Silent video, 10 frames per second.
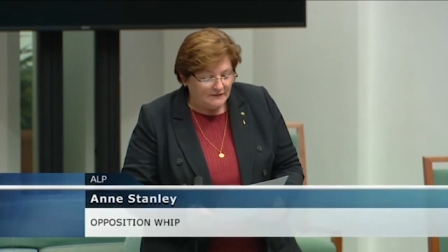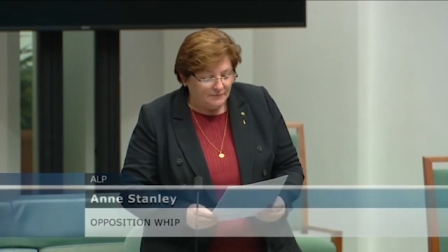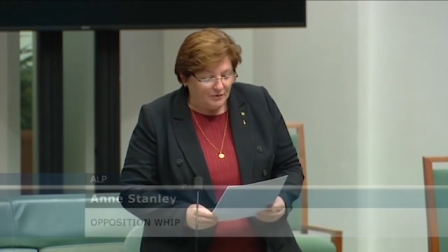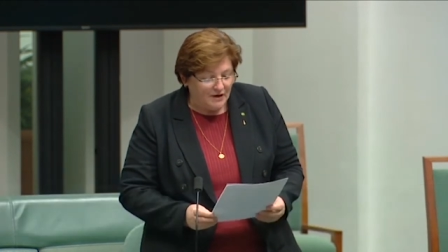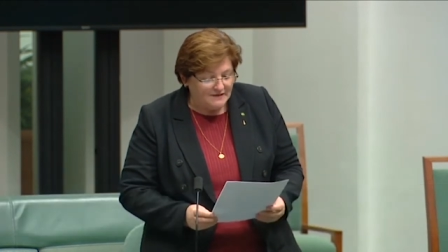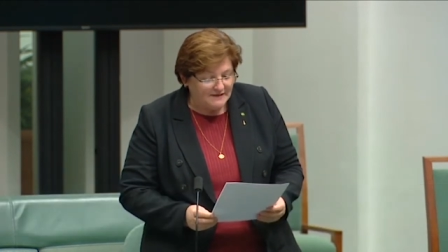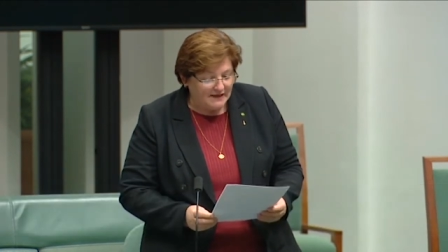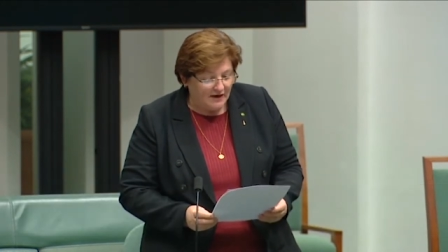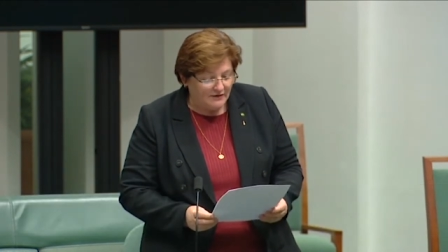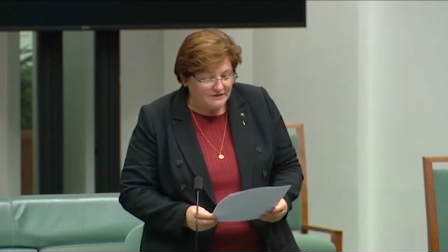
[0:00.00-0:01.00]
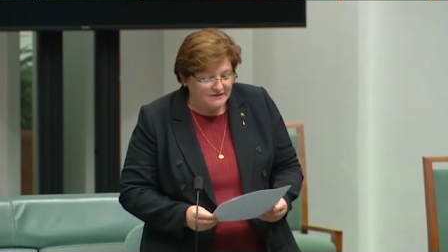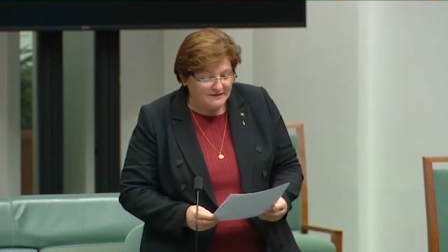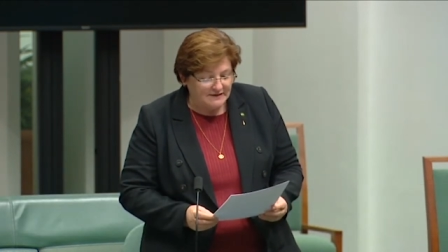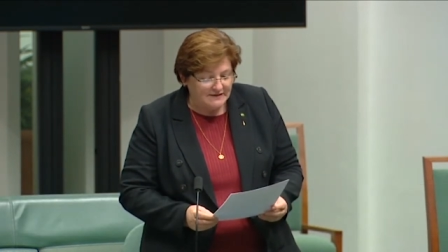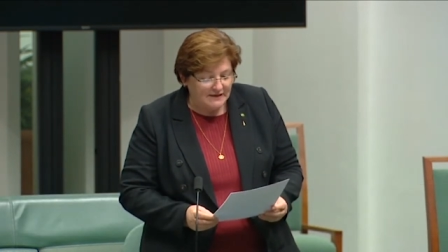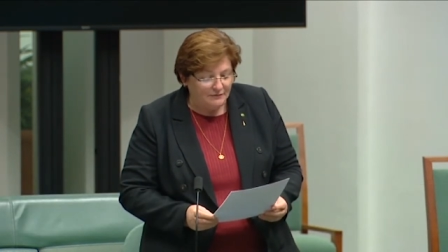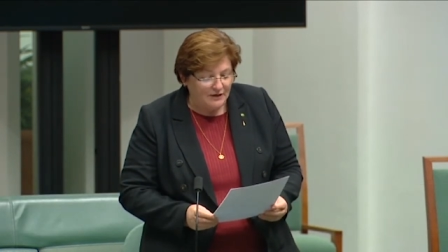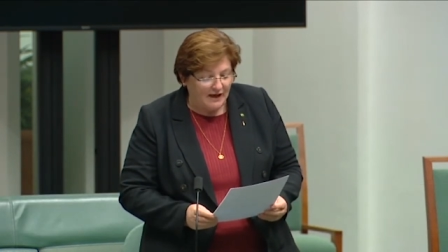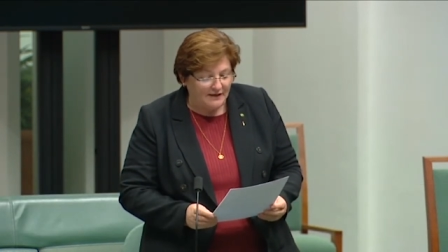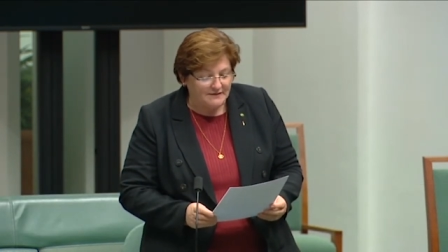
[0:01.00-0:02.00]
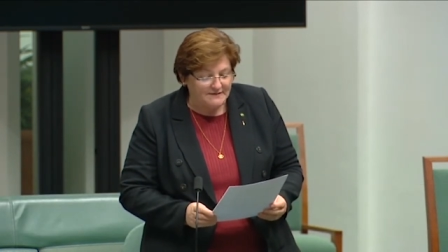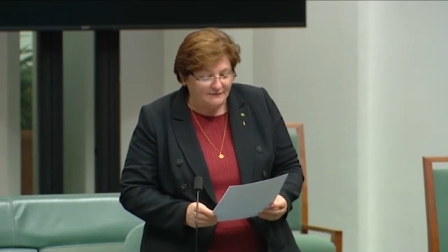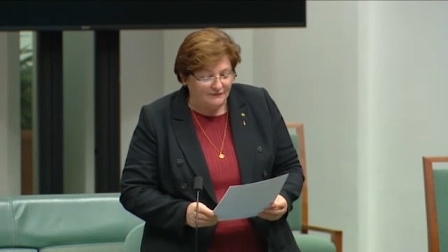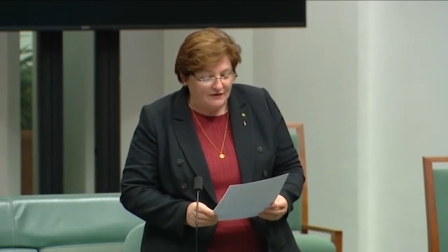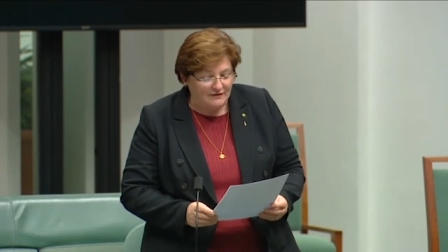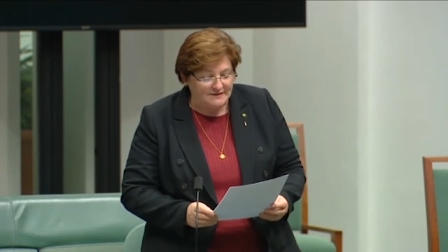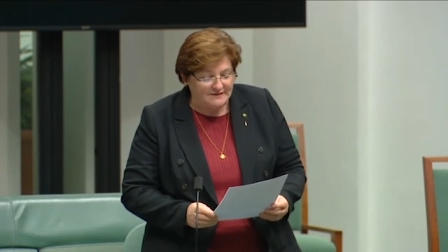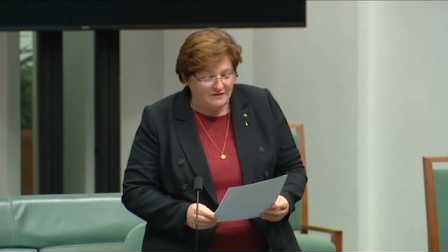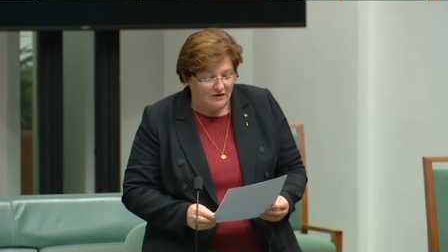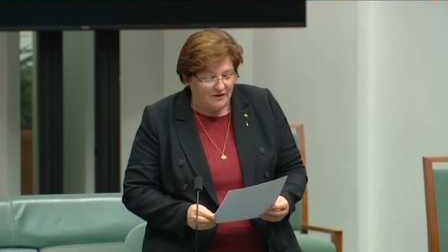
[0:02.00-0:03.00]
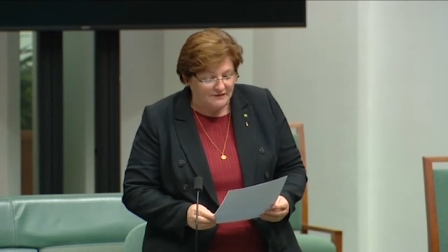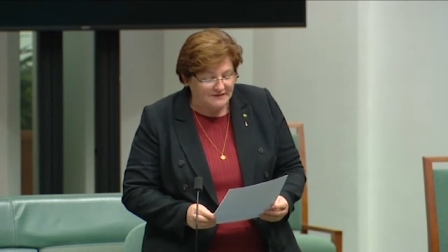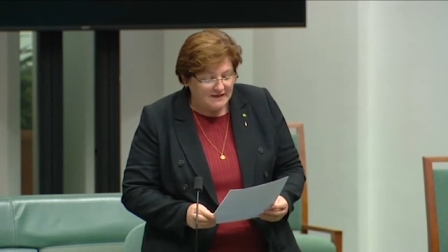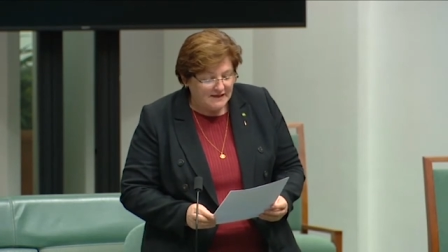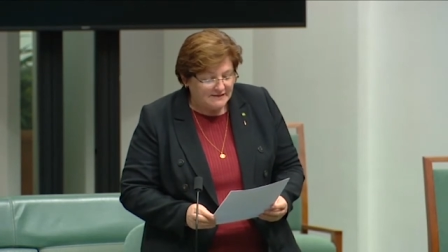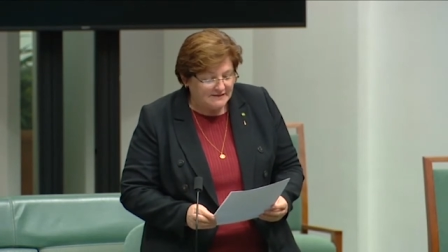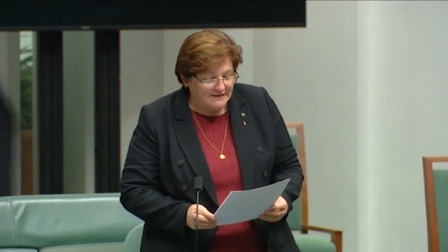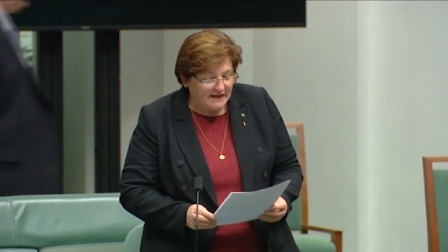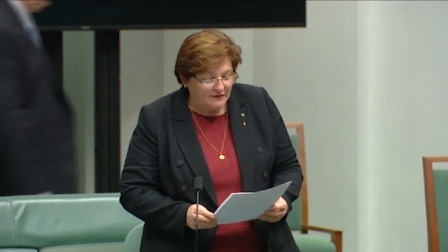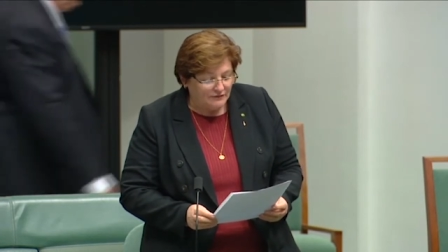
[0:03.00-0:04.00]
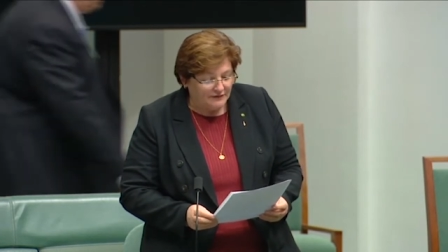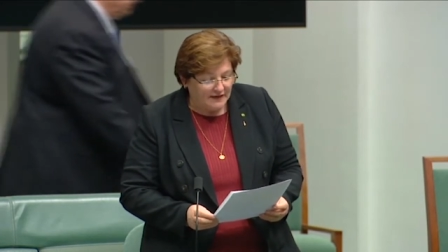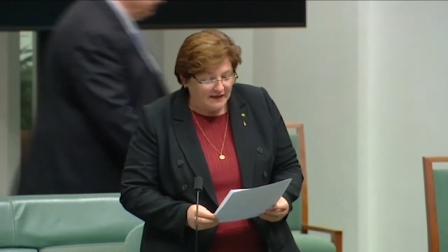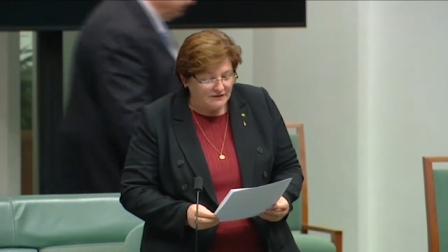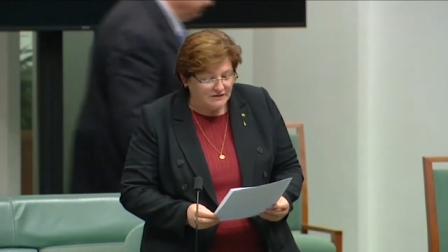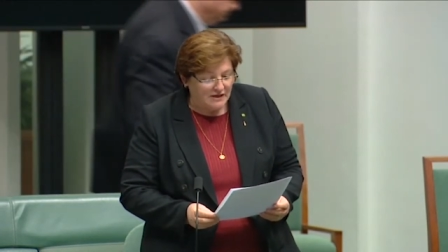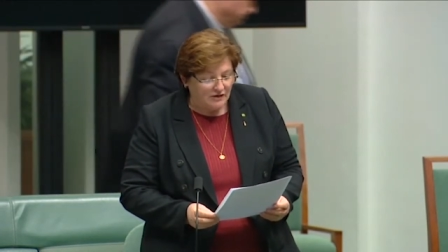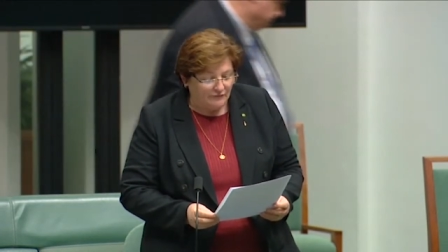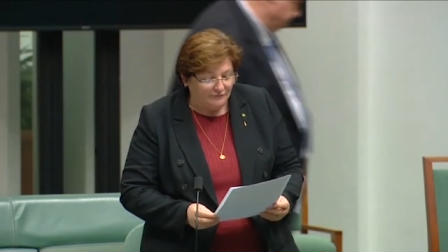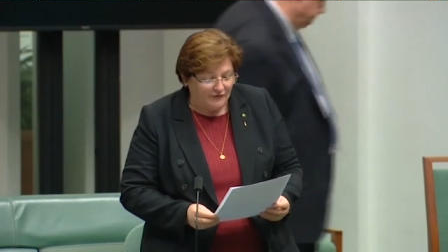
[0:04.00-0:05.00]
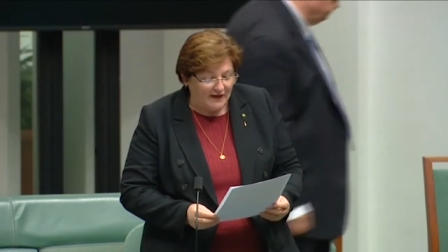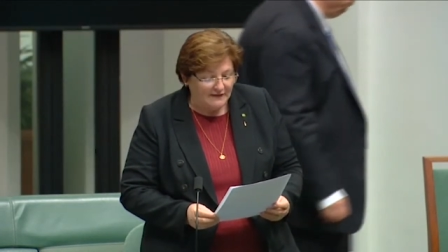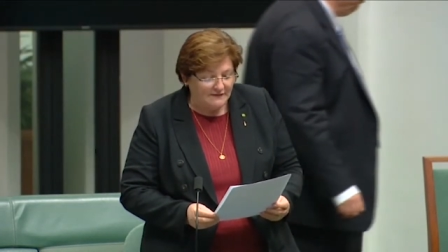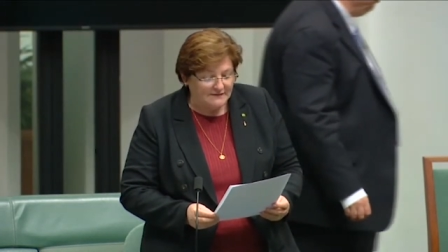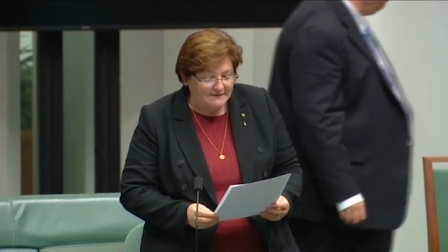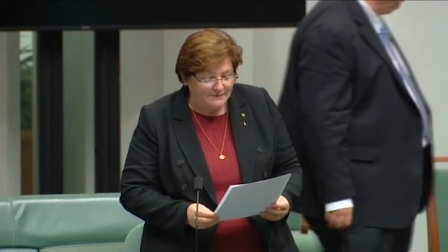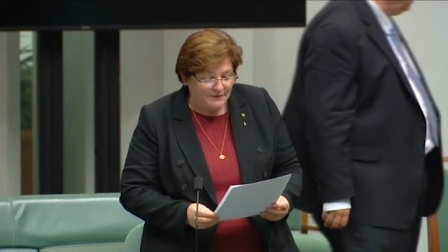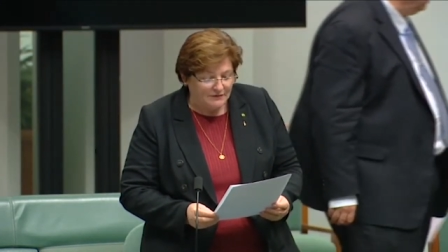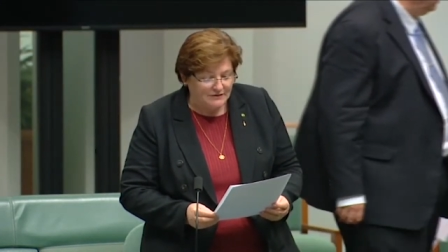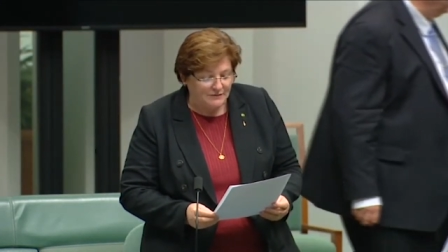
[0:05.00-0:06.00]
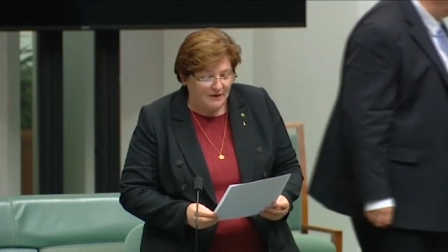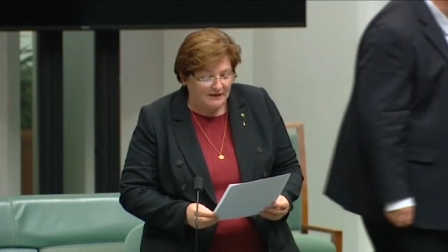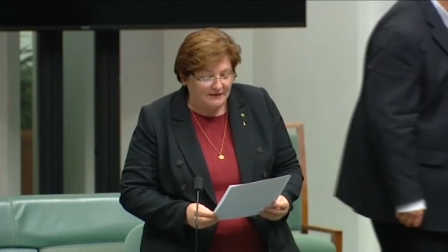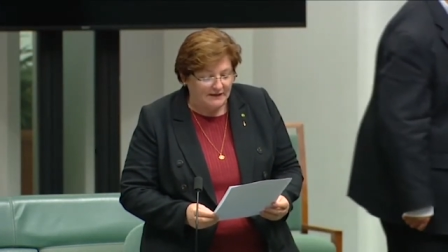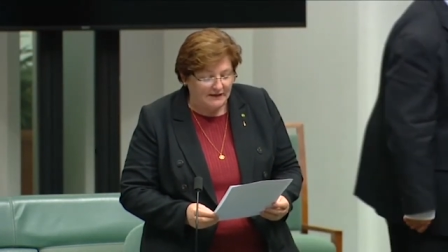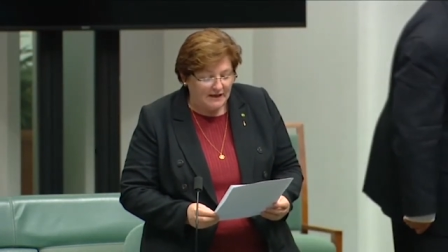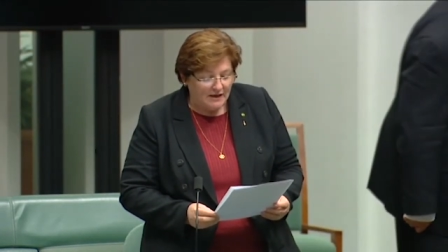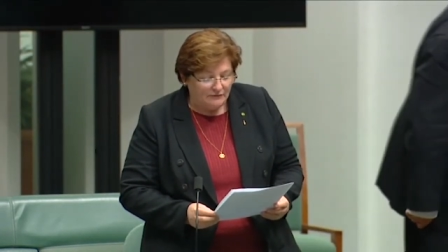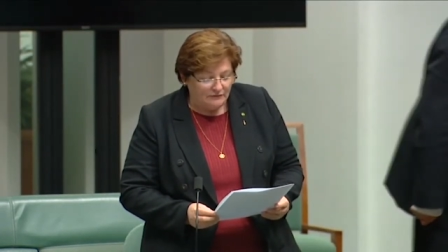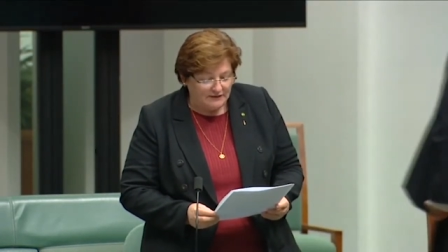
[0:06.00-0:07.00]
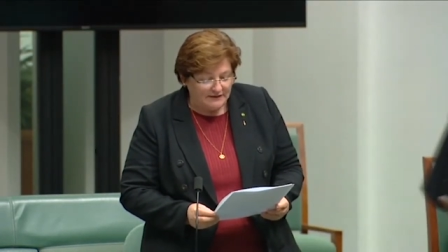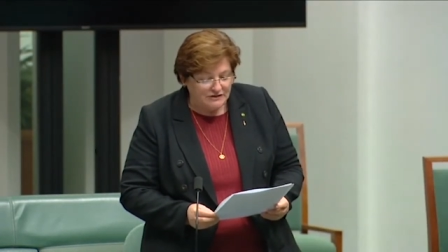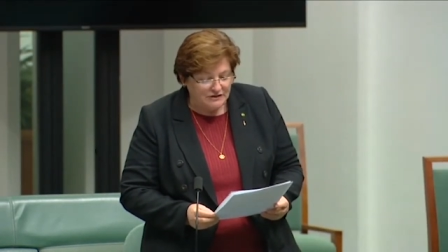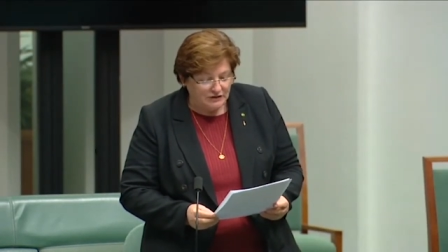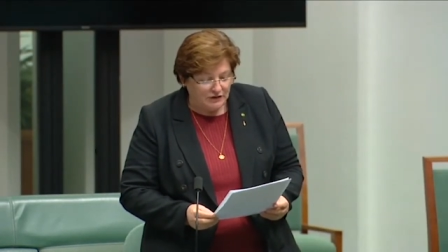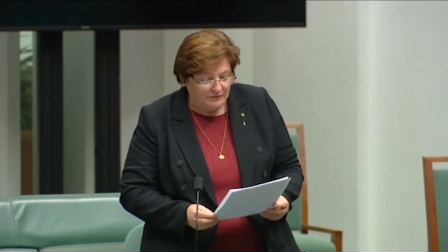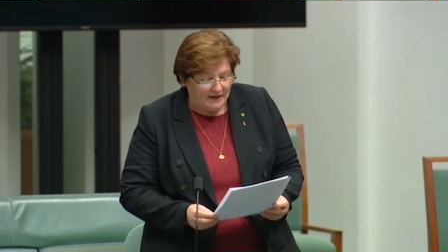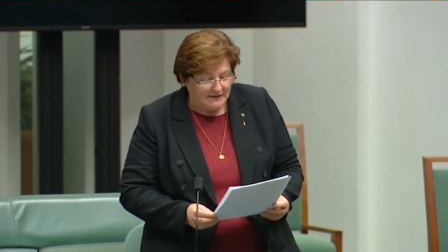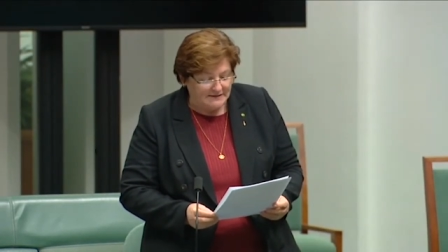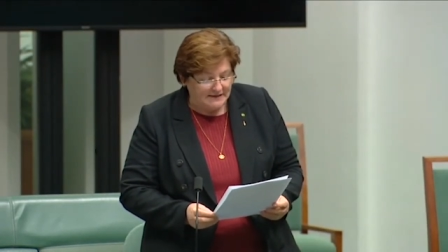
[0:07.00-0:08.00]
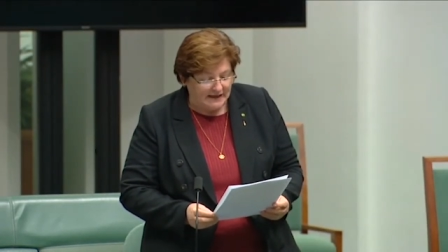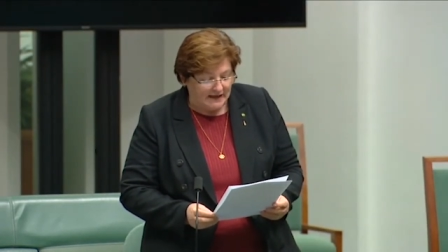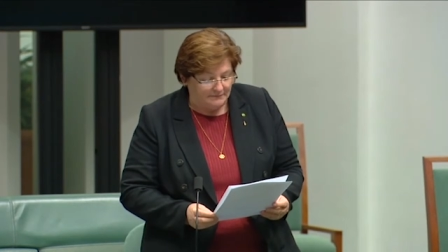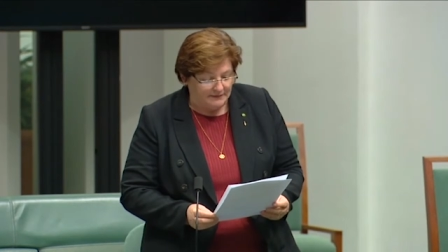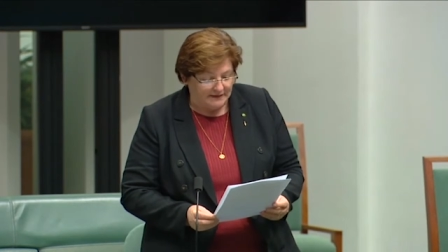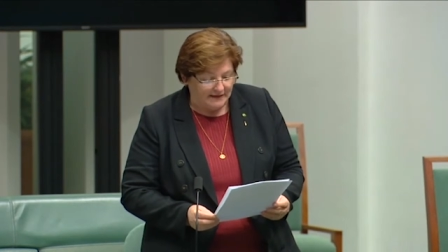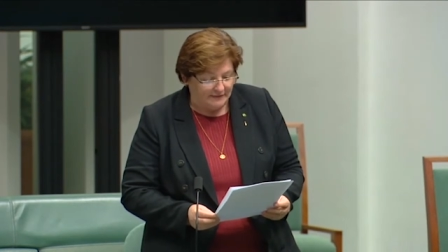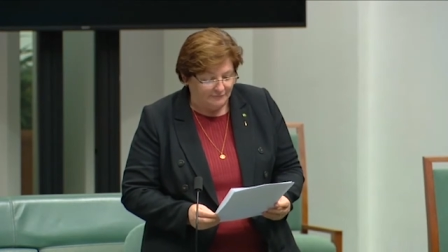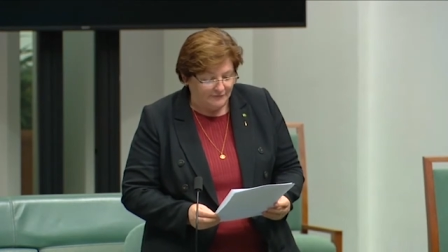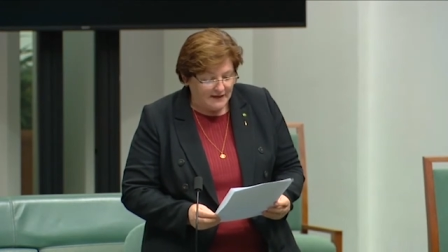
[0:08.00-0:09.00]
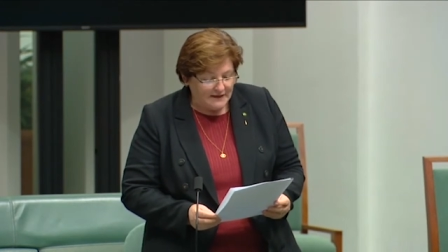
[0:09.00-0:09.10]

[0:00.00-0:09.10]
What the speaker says: The prize encourages contemporary artists of various styles to tackle the nature of faith, spirituality, religion, humanity and belief.